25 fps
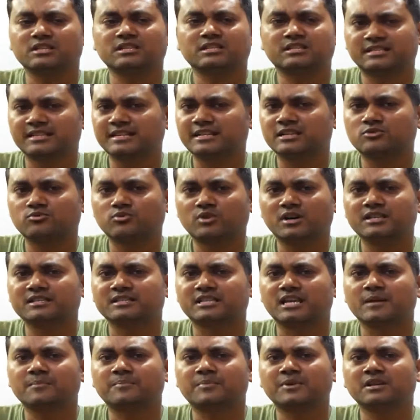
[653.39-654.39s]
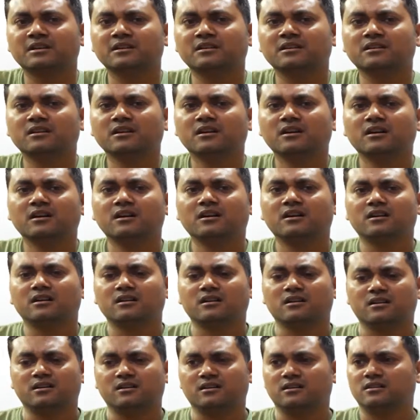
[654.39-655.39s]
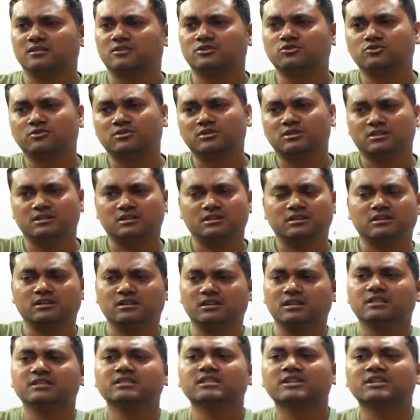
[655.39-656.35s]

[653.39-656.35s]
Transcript: trade was happening in